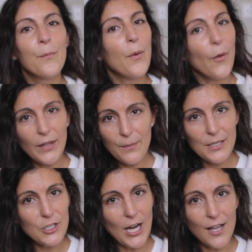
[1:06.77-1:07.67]
Both can
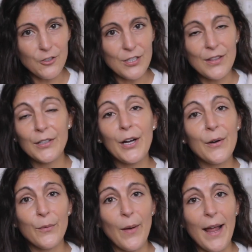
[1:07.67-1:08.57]
be challenges in their
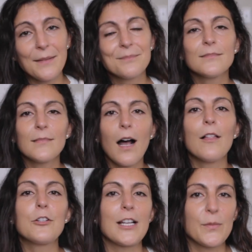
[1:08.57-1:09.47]
own way.
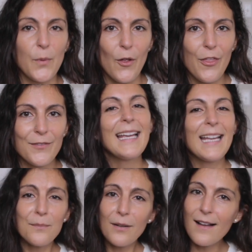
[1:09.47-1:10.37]
I'll address both.
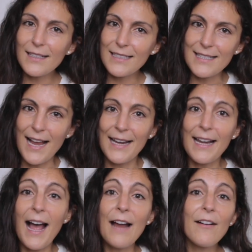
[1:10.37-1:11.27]
In product
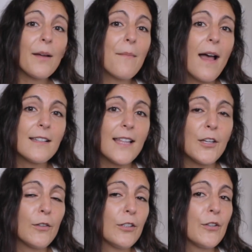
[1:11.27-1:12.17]
design, I recommend that
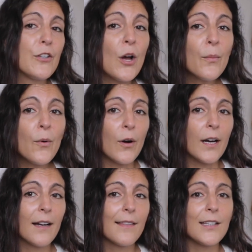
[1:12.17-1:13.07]
you include no
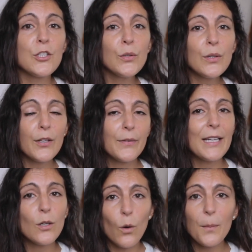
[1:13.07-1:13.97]
more than 2 to
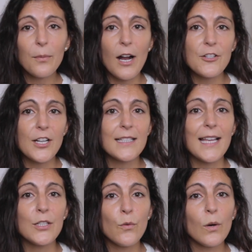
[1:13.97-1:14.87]
3 core projects
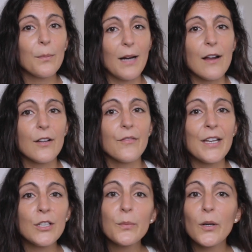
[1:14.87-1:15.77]
that you're proud of
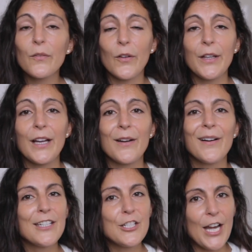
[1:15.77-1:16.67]
in your portfolio
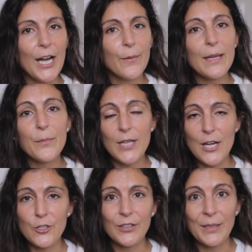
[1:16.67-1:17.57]
to share with a
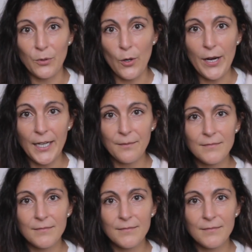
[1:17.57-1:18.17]
potential employer.